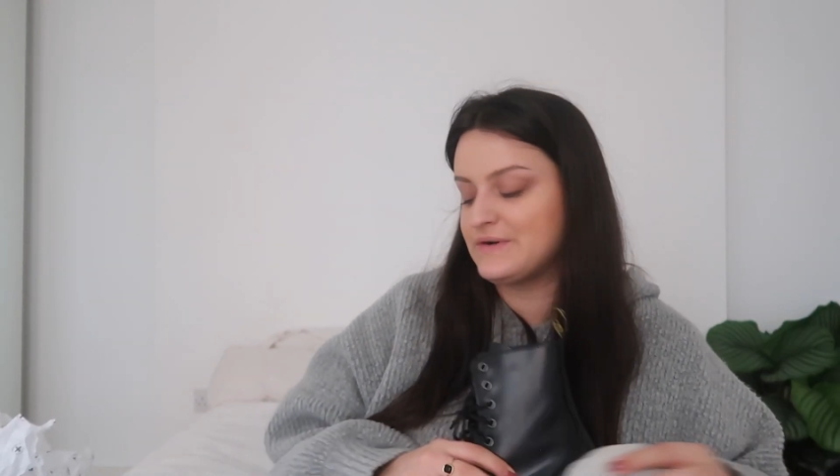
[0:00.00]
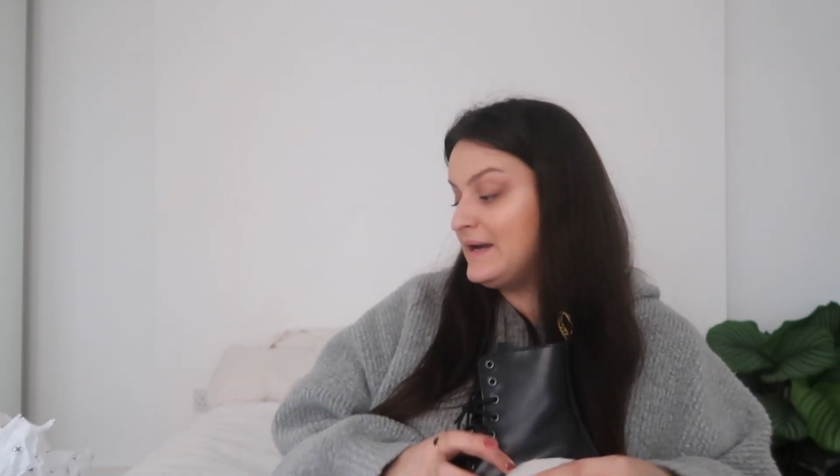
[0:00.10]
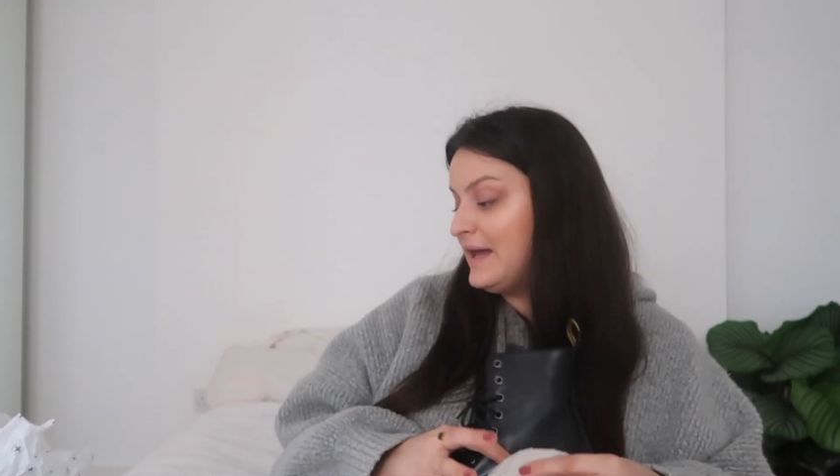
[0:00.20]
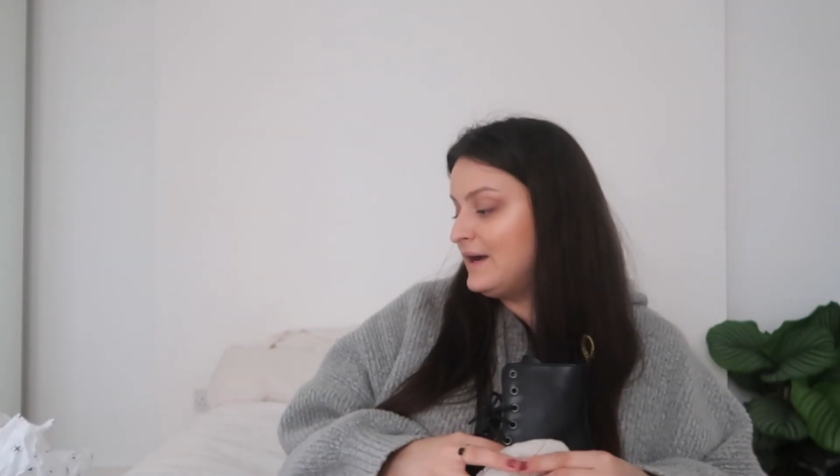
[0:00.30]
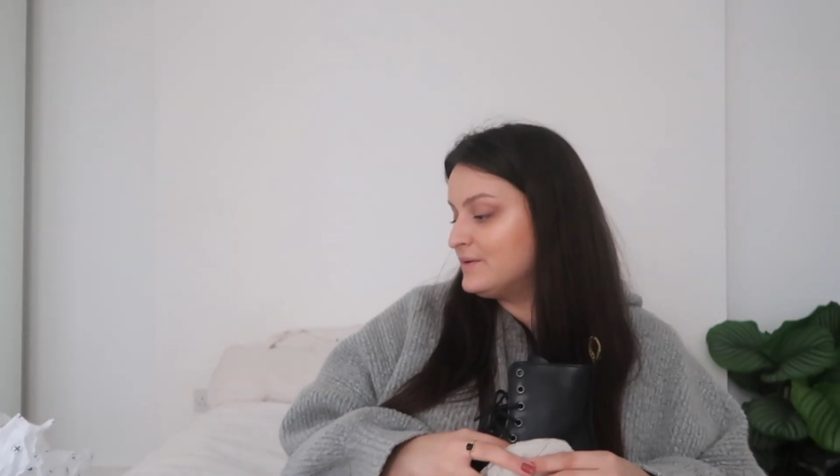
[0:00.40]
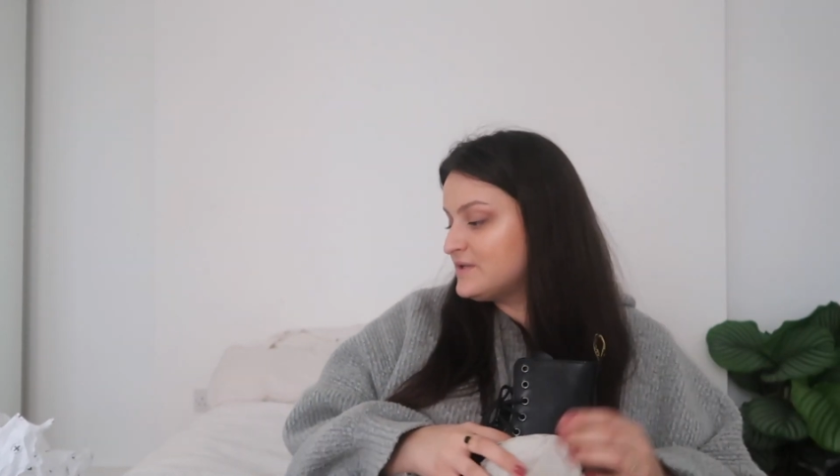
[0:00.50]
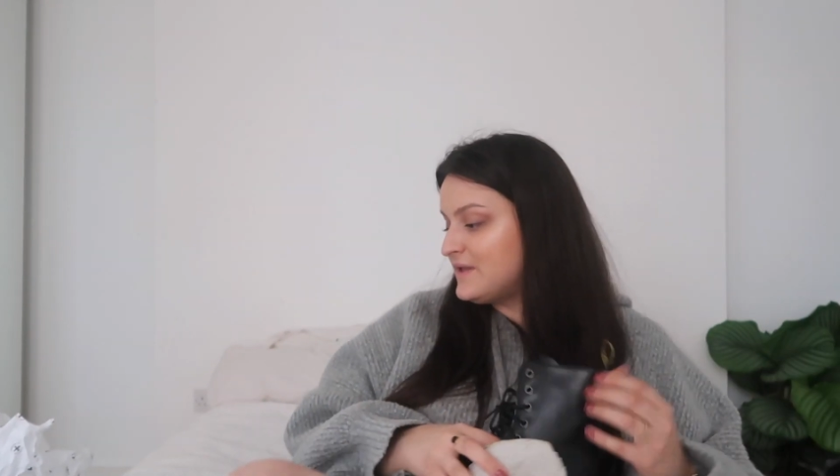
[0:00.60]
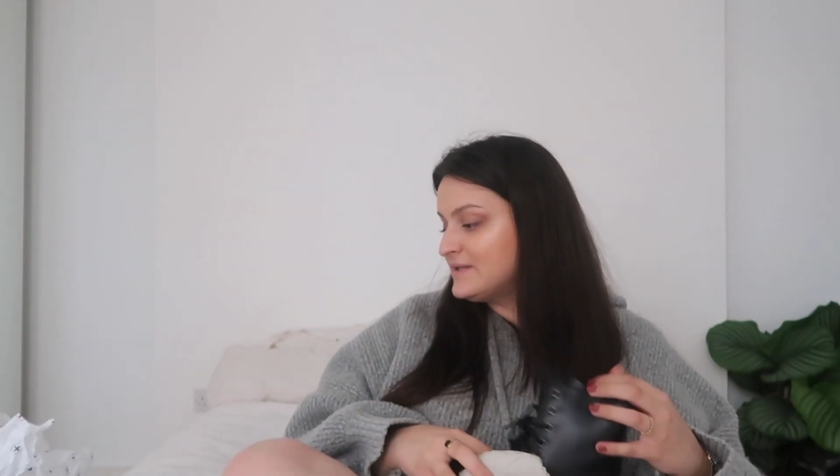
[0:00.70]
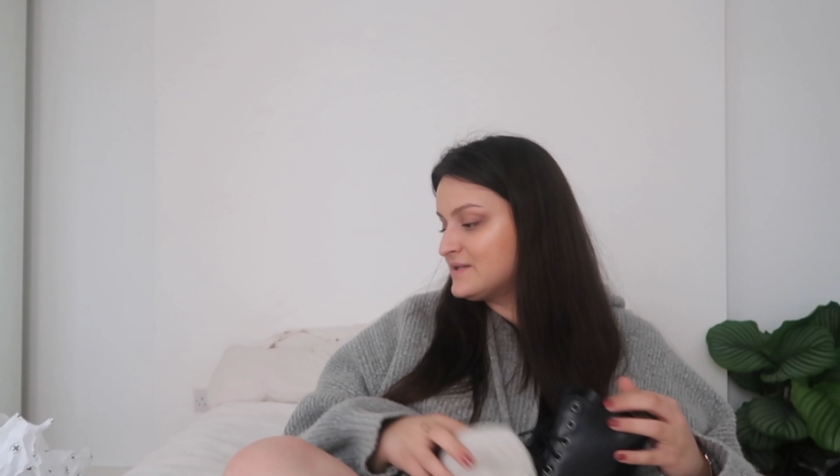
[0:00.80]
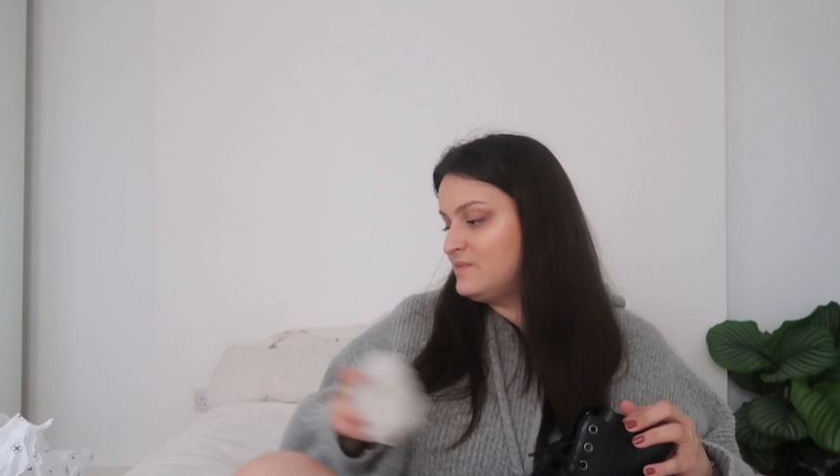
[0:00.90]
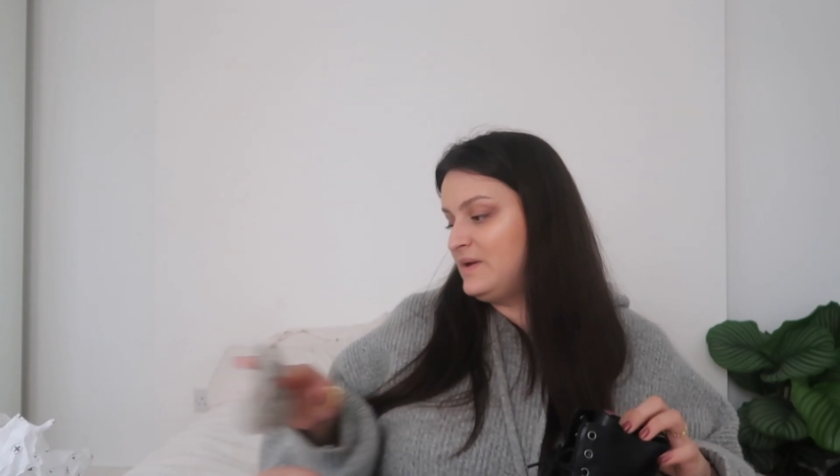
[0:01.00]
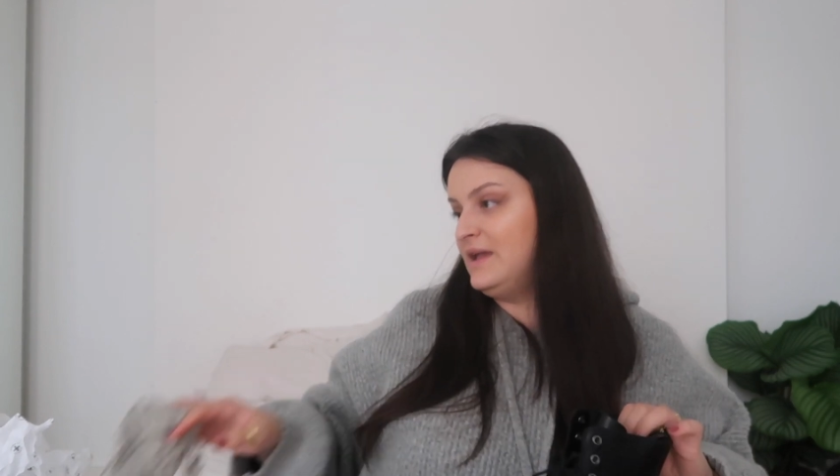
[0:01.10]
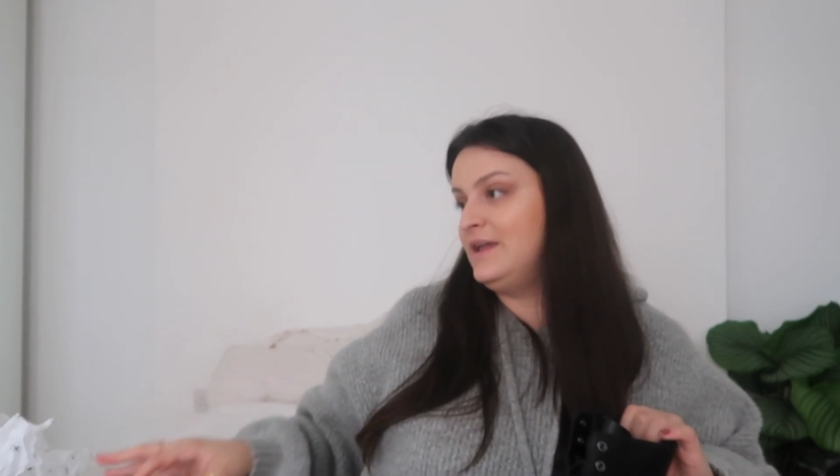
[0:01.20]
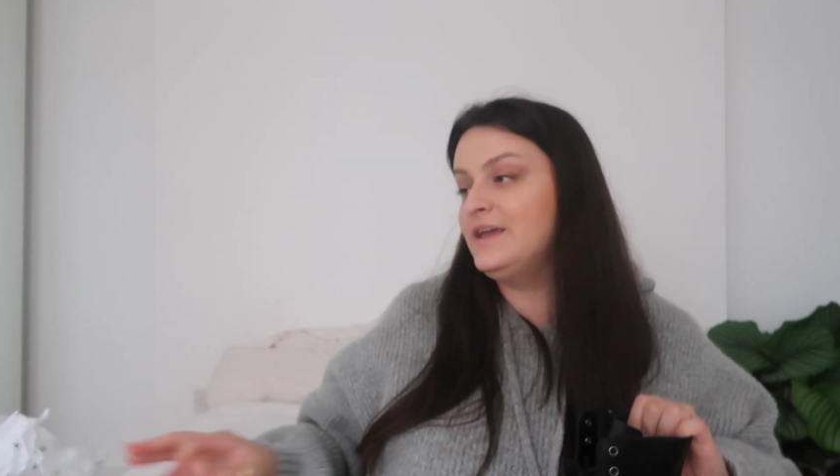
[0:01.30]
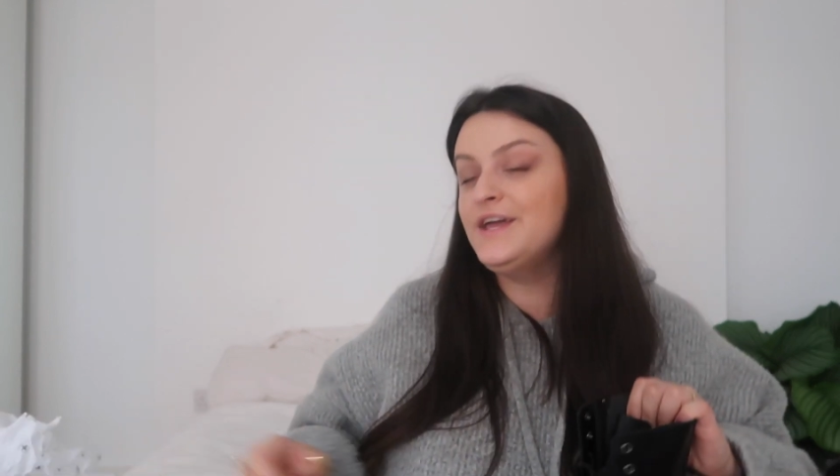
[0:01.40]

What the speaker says: right now, so that's going to be